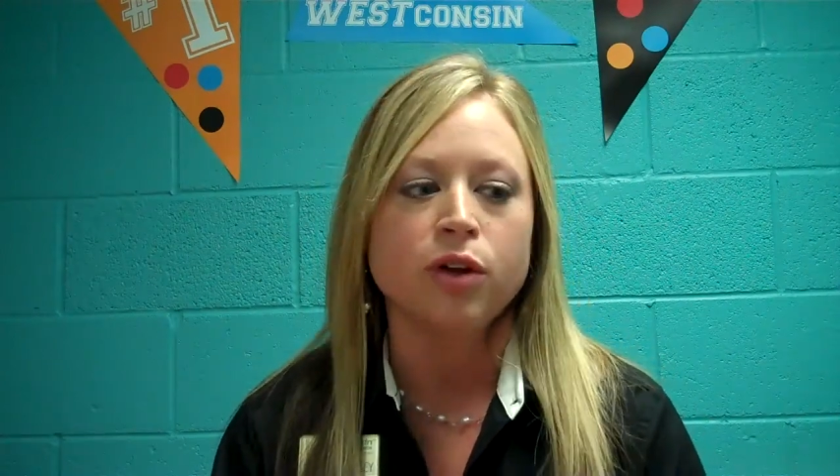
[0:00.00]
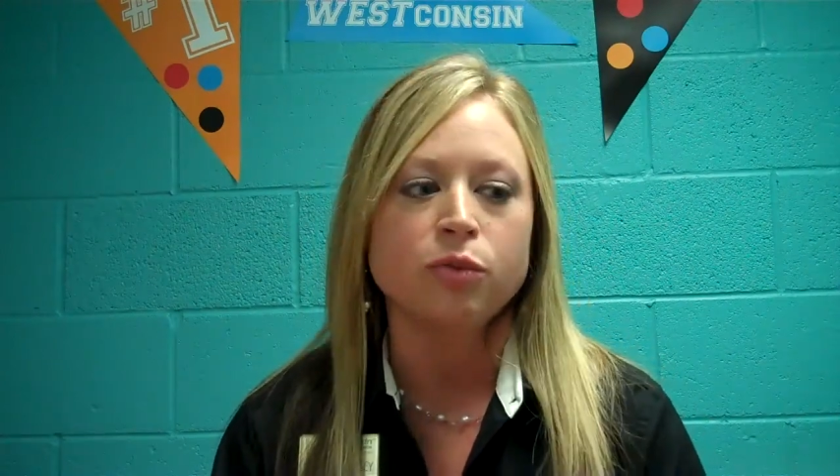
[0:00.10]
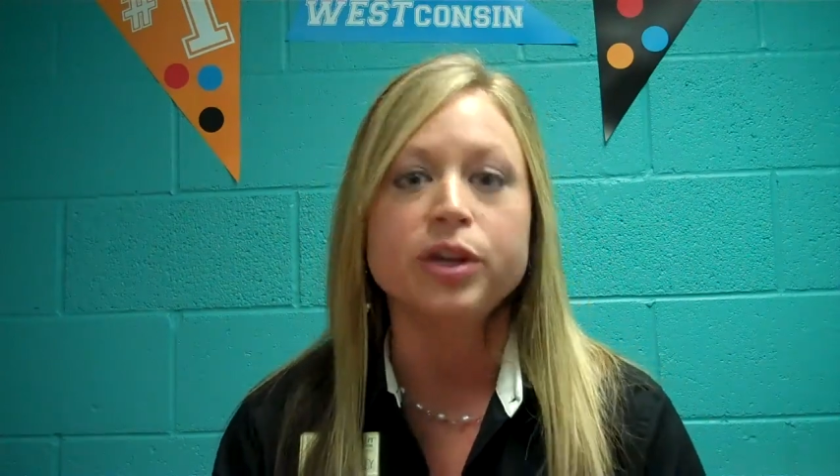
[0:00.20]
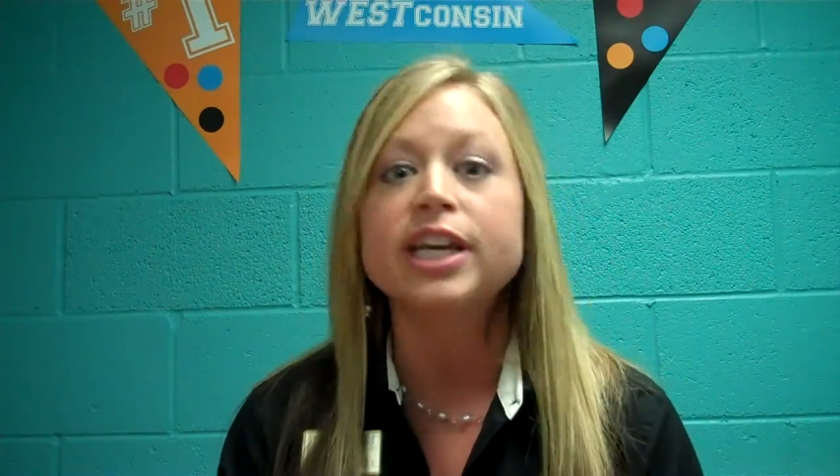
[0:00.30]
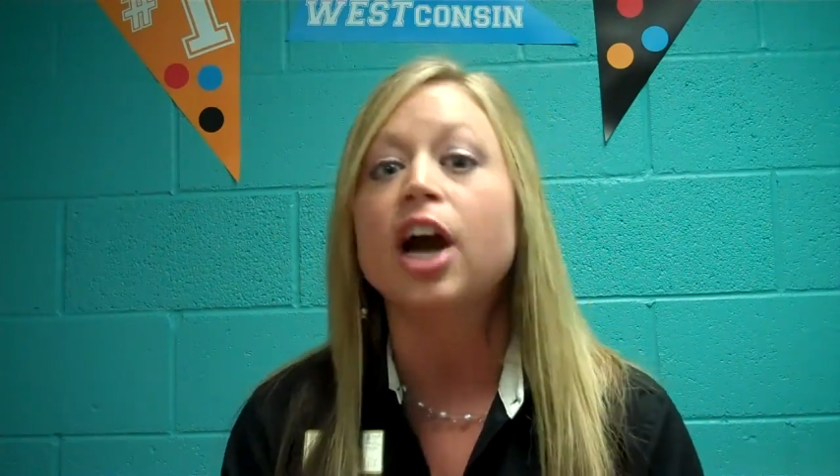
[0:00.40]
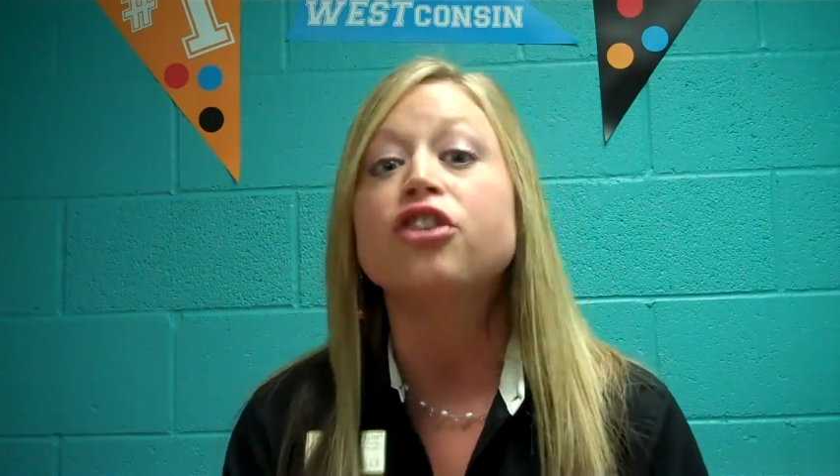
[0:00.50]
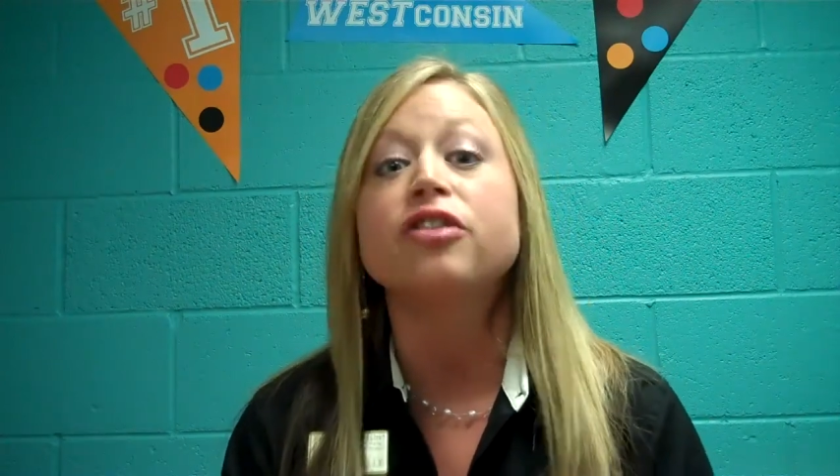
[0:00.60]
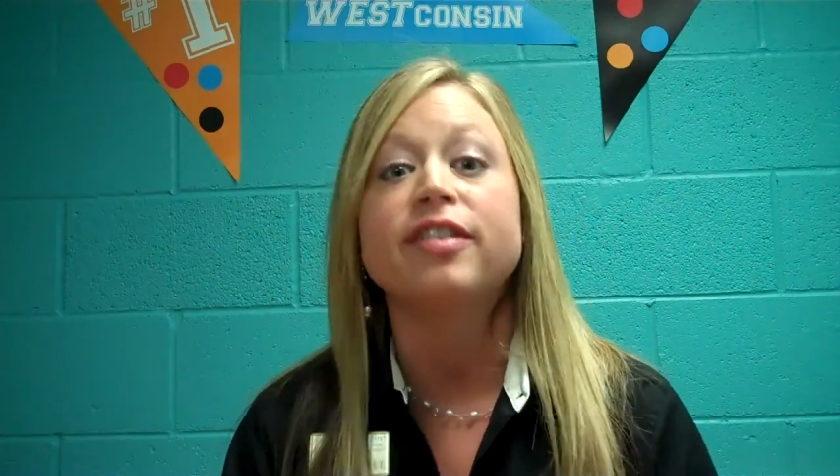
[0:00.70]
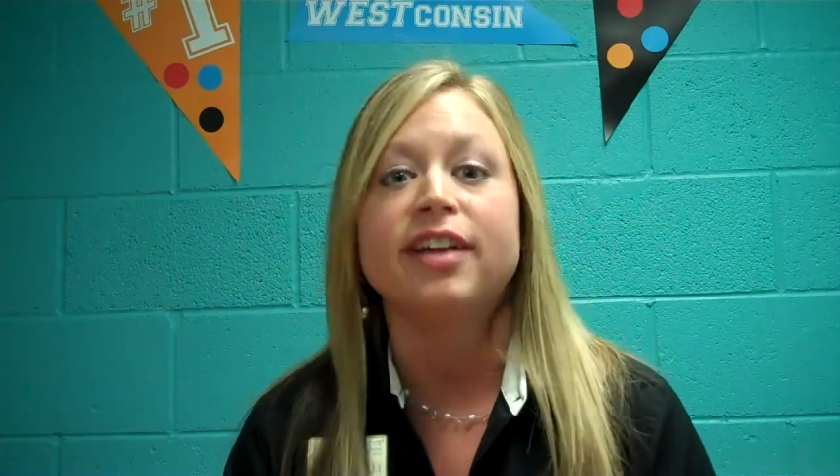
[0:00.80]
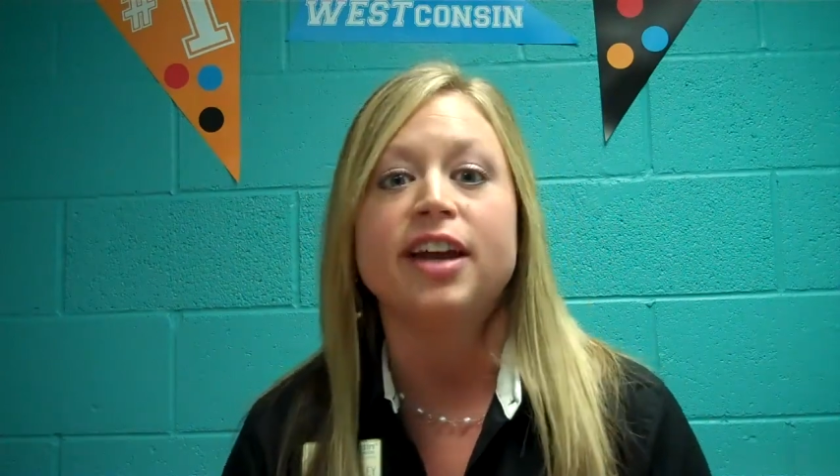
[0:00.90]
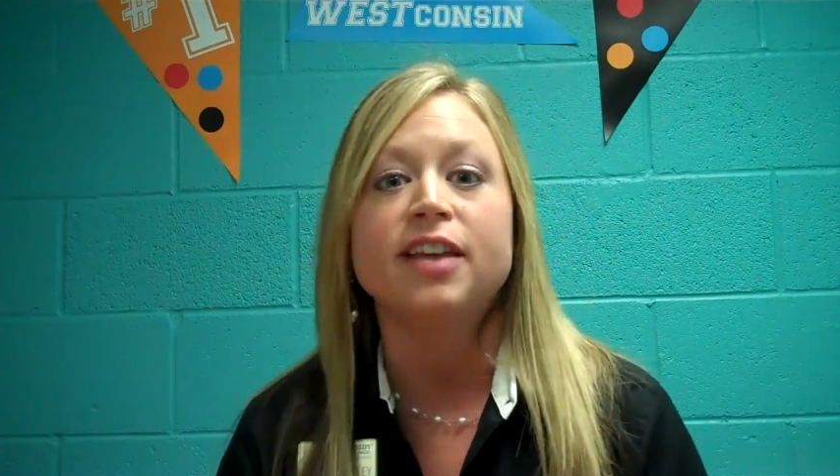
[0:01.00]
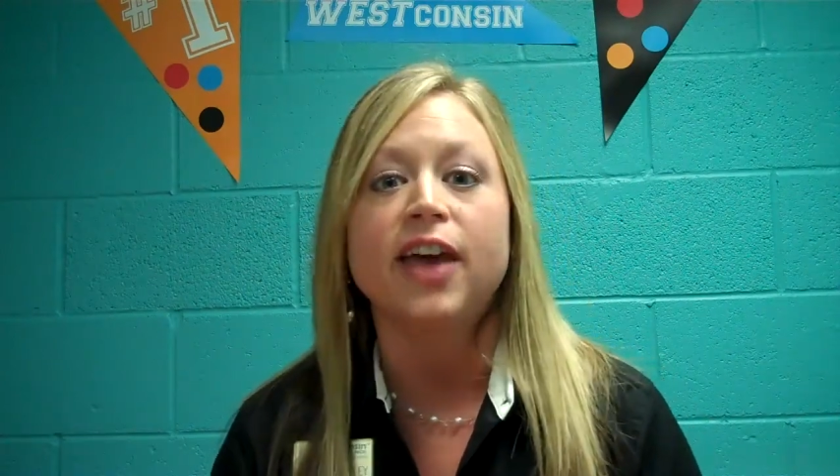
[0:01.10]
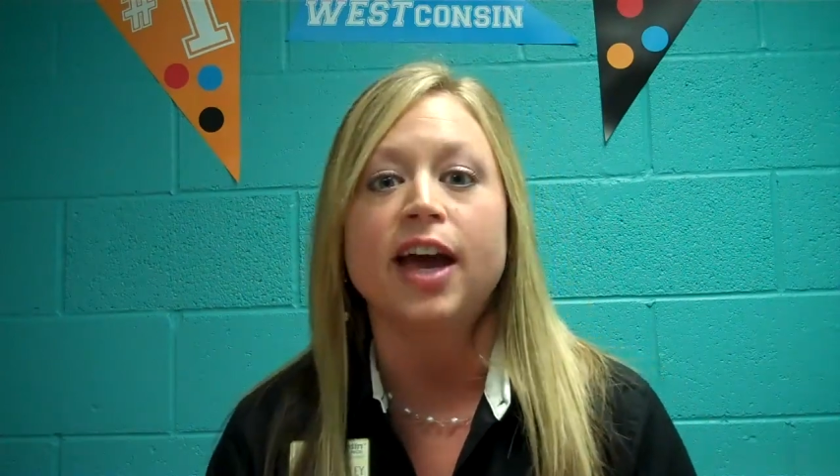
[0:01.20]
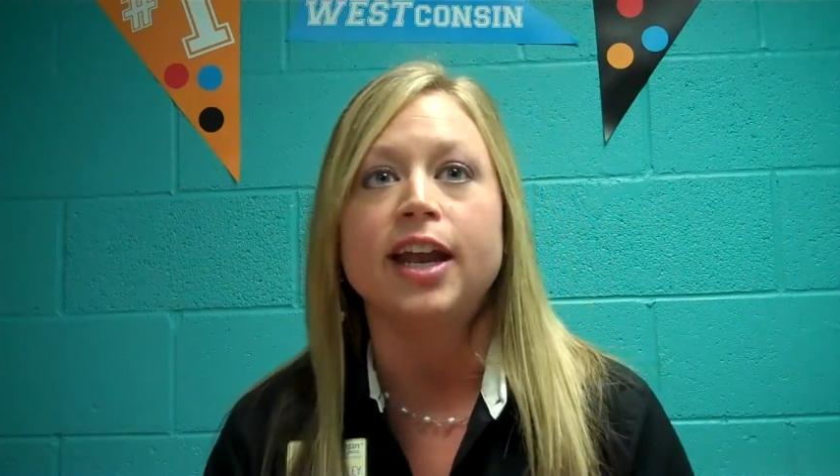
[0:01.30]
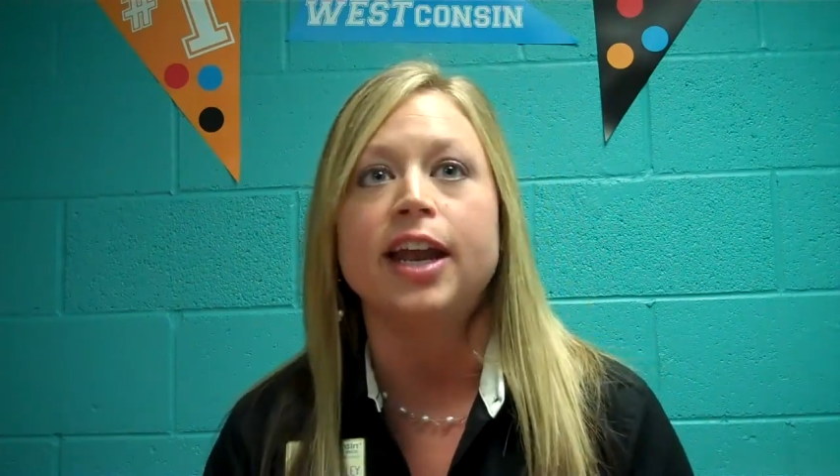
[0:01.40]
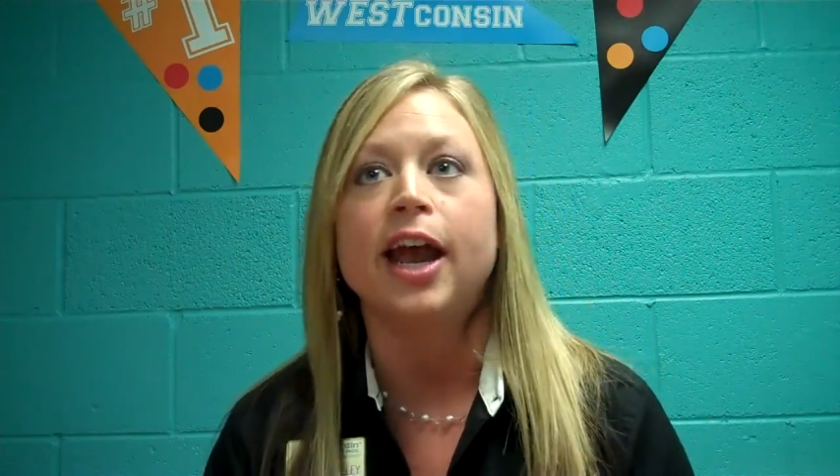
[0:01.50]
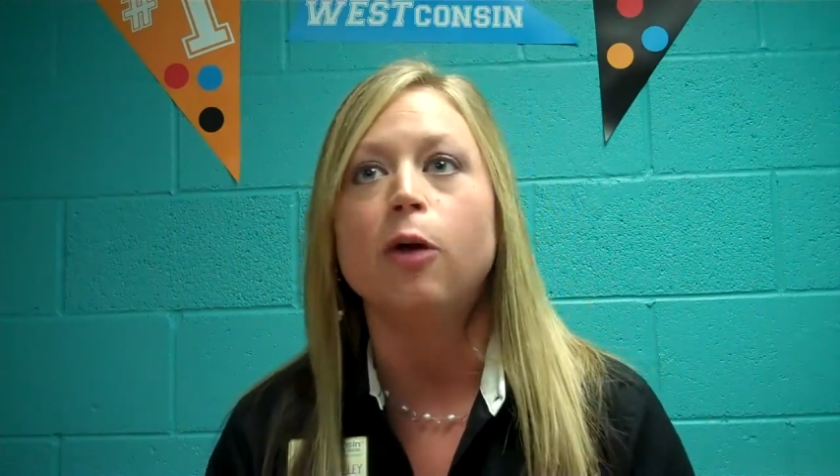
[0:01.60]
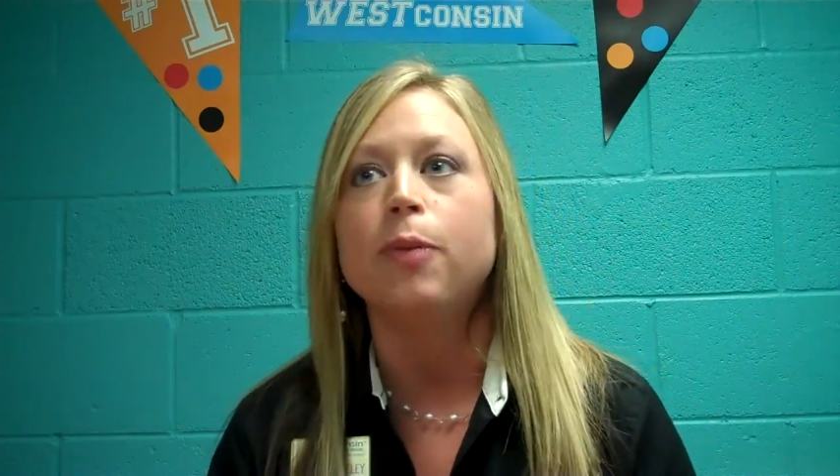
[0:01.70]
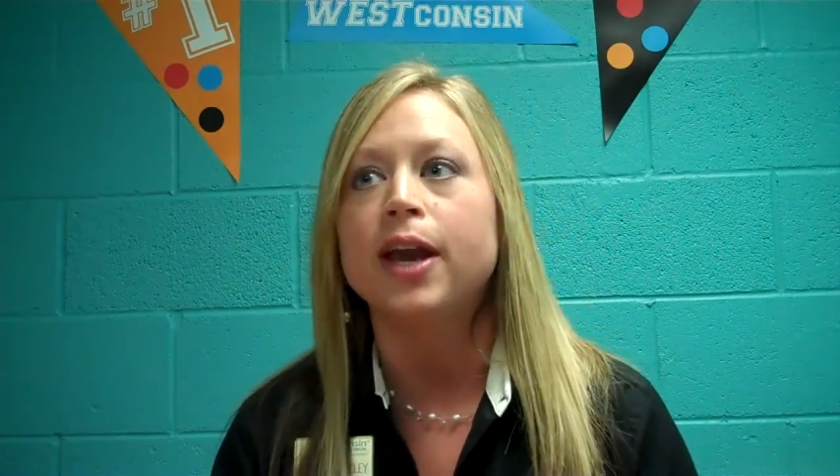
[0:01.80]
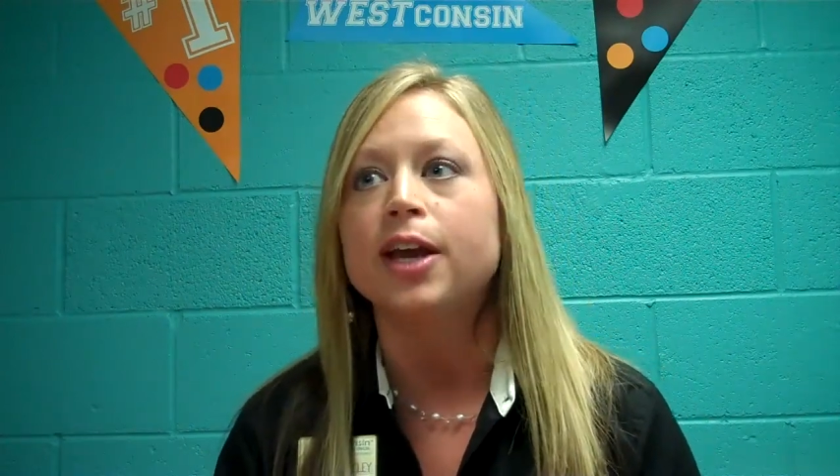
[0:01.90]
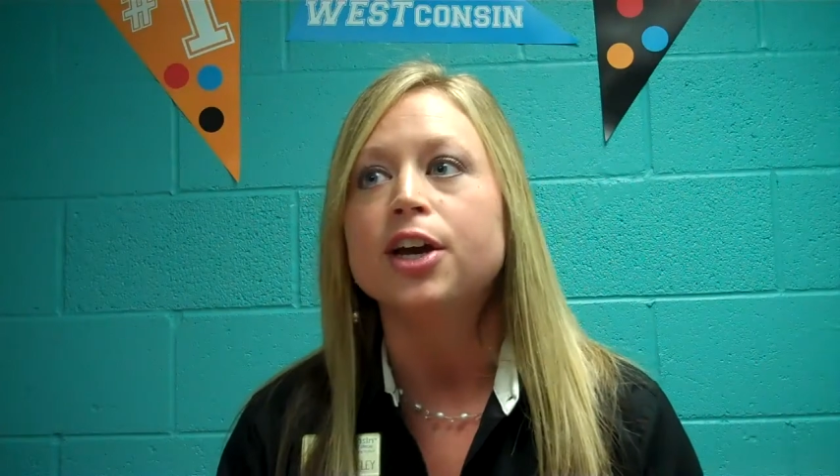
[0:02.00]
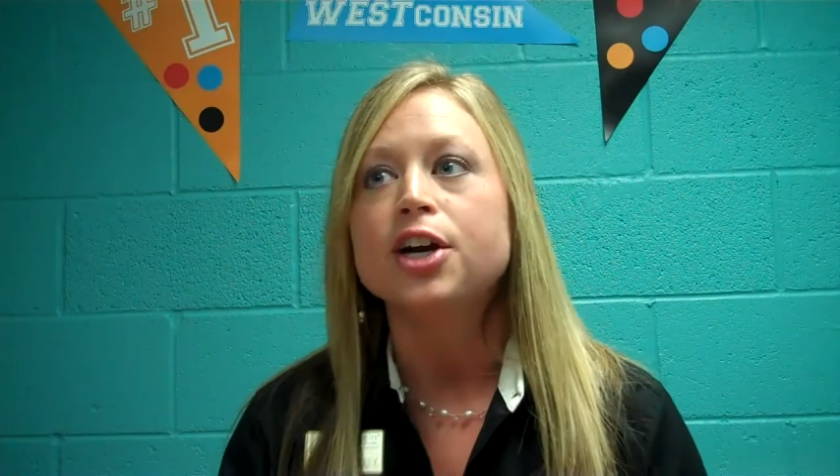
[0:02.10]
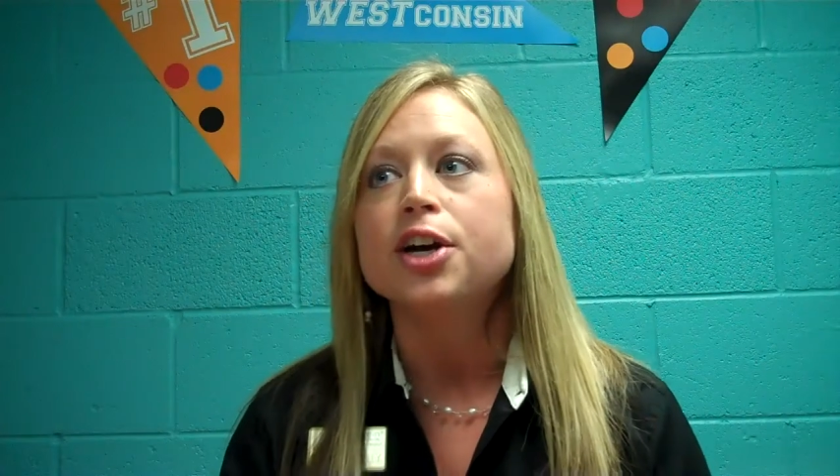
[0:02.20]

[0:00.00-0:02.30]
and really understanding that and helping